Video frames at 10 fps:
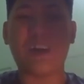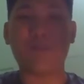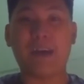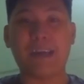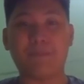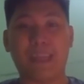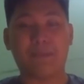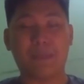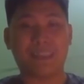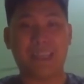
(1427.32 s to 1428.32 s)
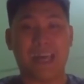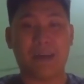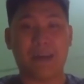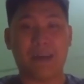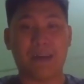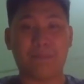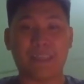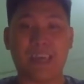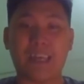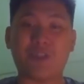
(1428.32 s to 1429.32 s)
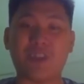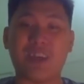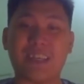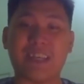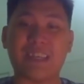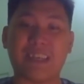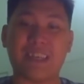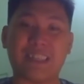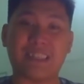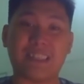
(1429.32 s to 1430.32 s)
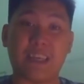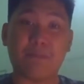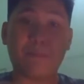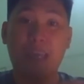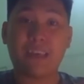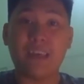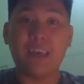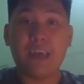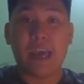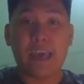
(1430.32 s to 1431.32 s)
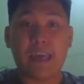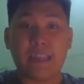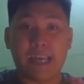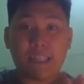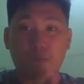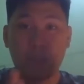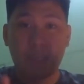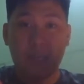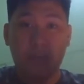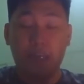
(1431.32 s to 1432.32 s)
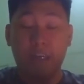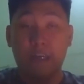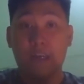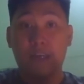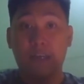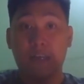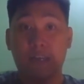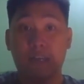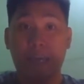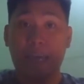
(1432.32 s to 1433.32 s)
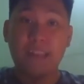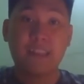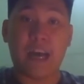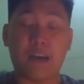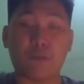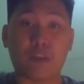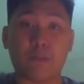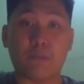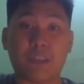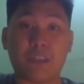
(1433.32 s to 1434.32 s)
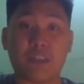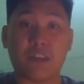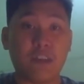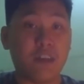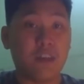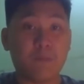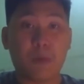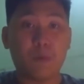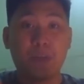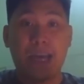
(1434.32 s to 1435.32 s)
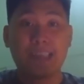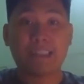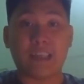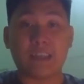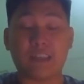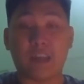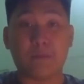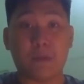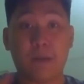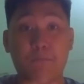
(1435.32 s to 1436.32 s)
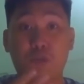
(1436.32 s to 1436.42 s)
All right, maraming salamat Kayla for joining us this evening. And as we end our conversation, maybe ask some